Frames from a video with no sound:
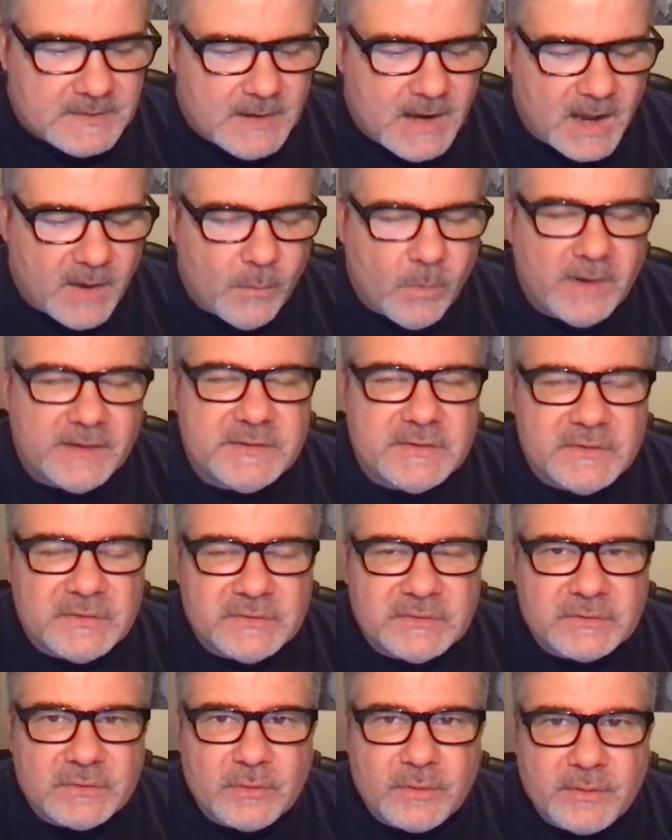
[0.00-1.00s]
I want to
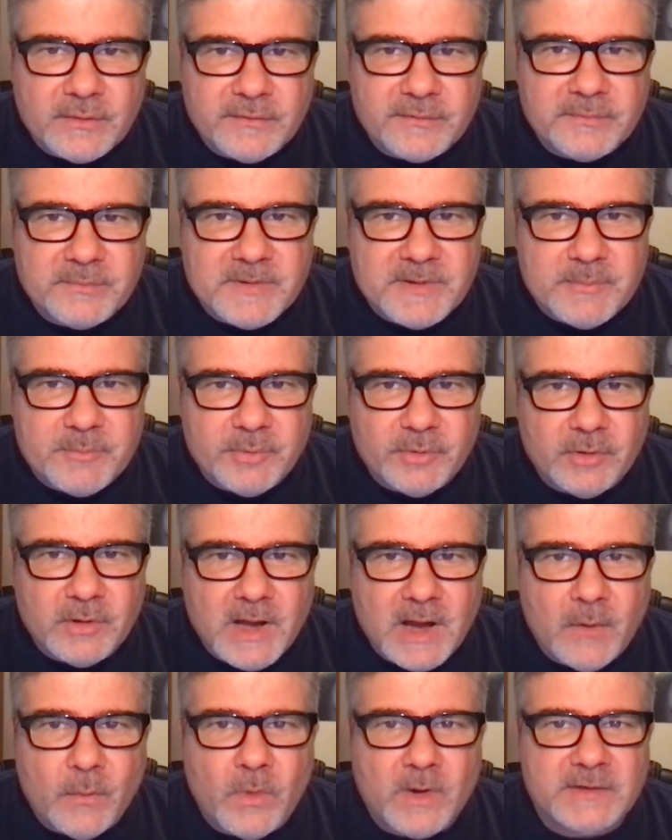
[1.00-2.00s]
serve people.
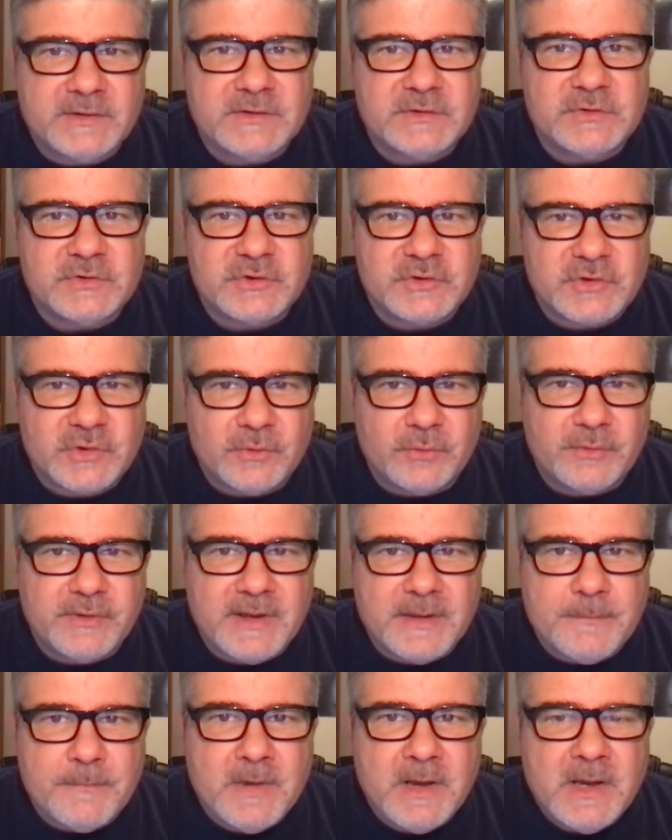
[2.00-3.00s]
I want to show
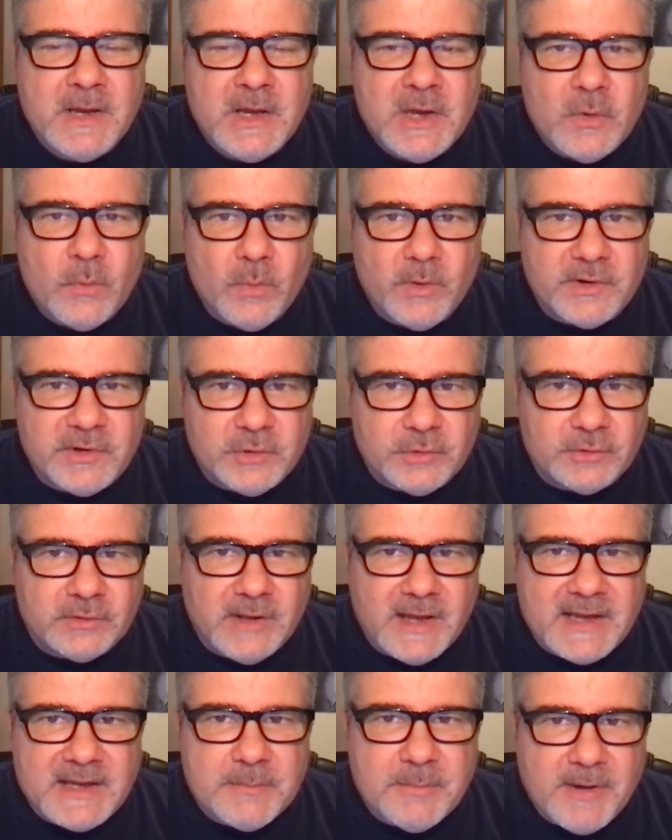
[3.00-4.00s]
them what you're
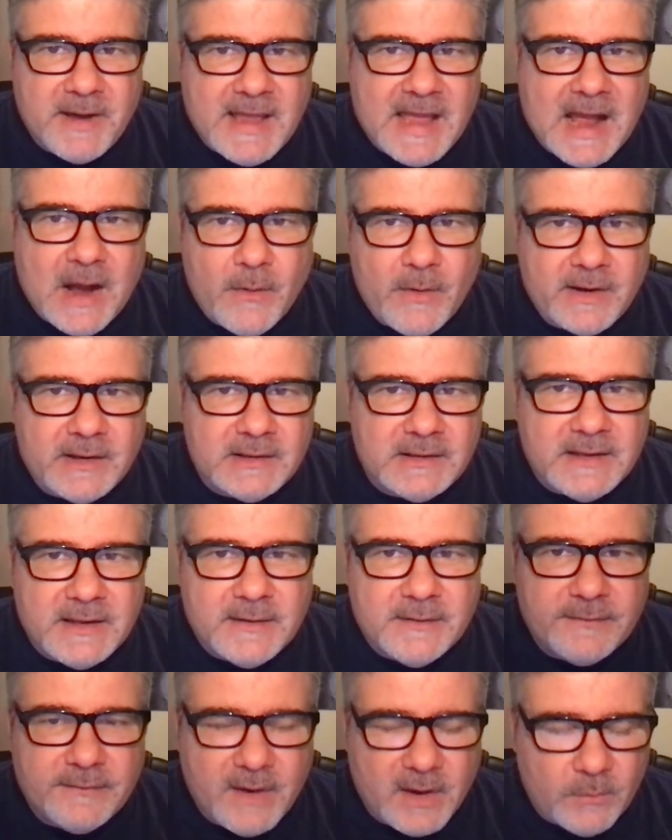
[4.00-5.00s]
like by how I
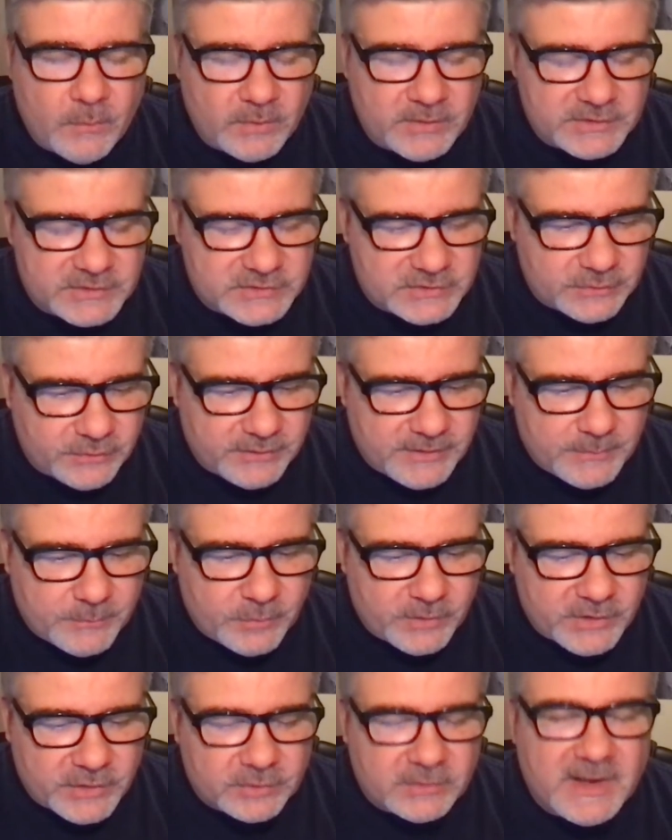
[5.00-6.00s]
live. I want to show them
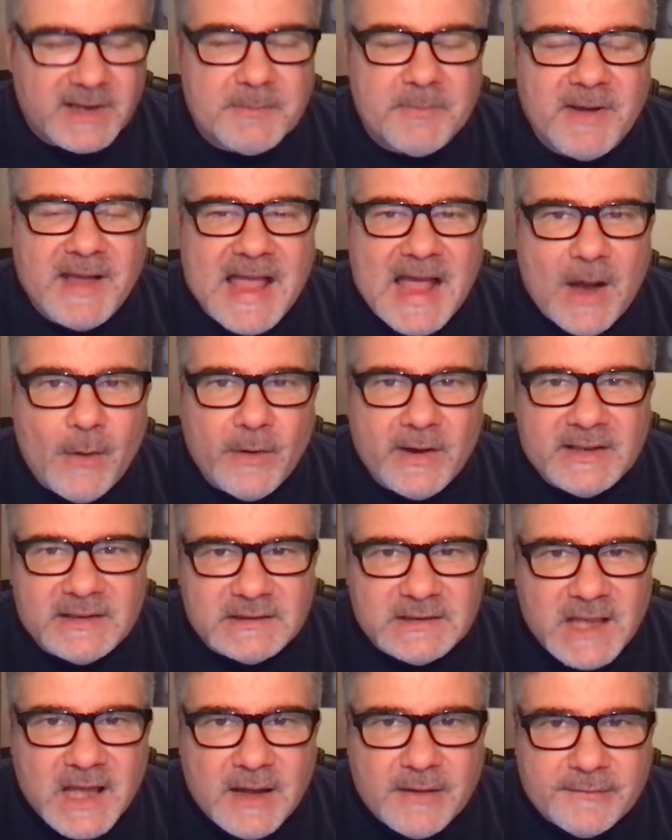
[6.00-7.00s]
what you're like by how I
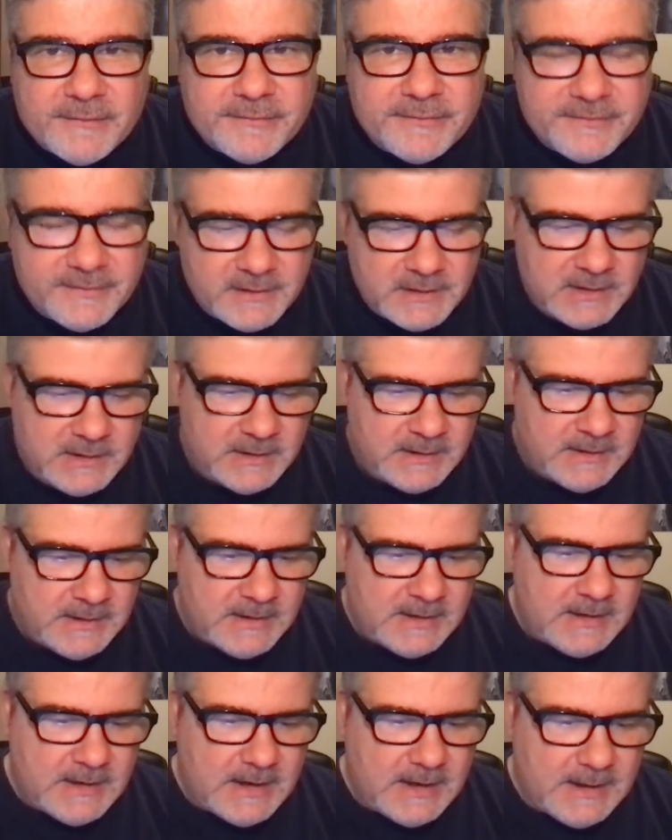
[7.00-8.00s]
love.
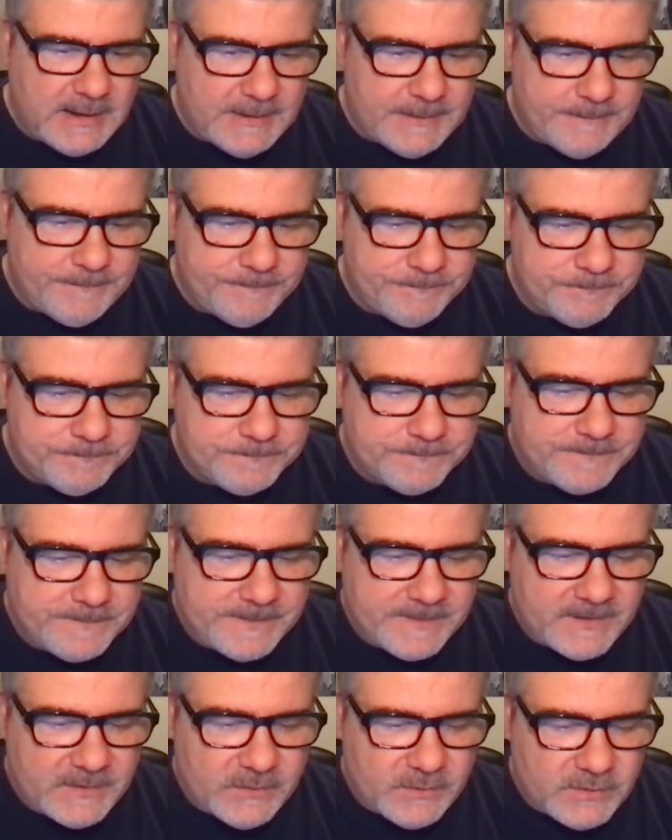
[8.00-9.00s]
Um,
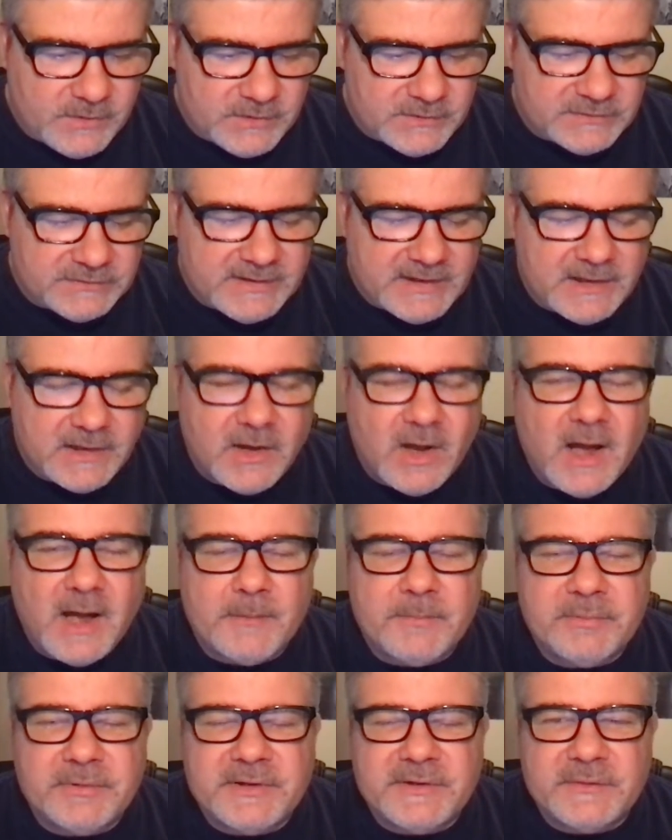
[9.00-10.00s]
you say,
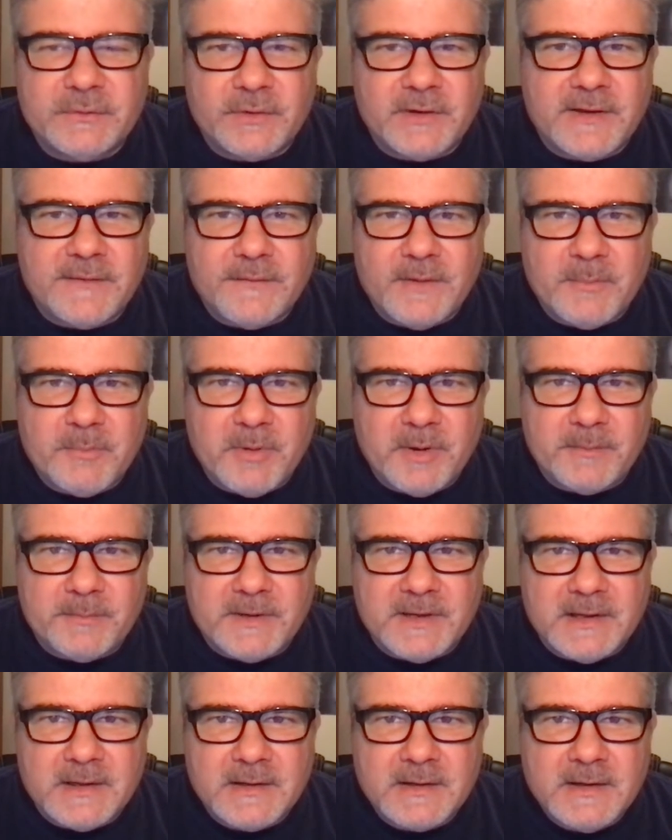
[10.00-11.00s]
God, please don't give up on
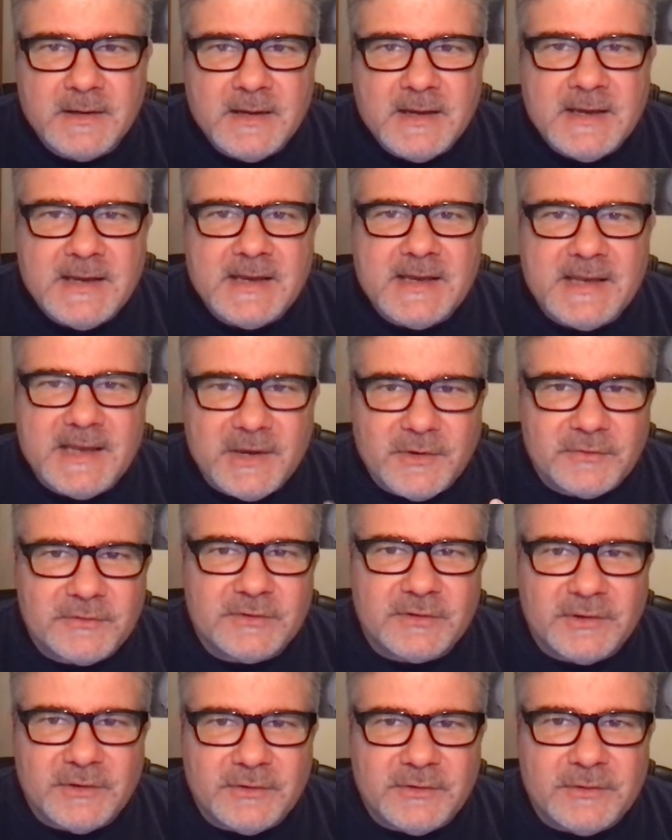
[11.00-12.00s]
me. Here's
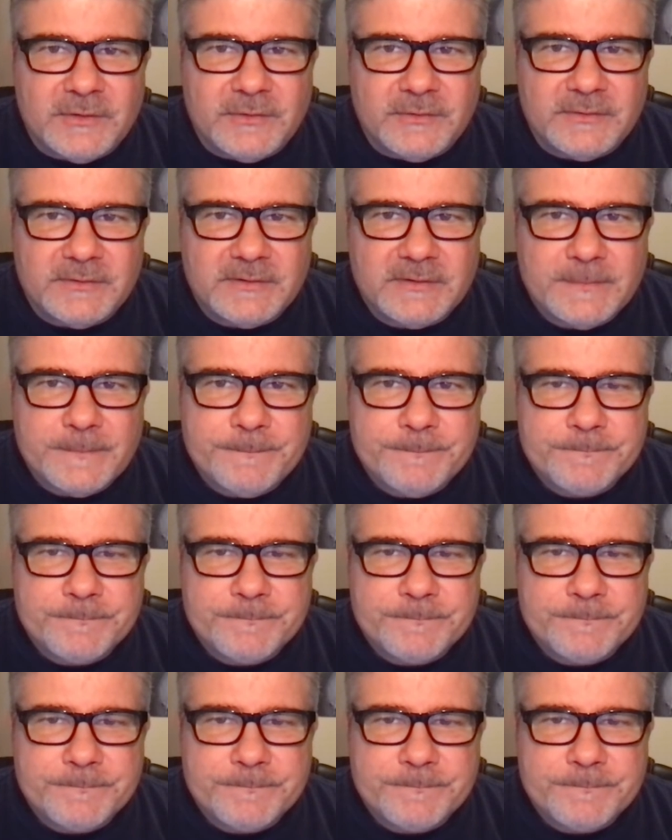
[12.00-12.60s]
the good news.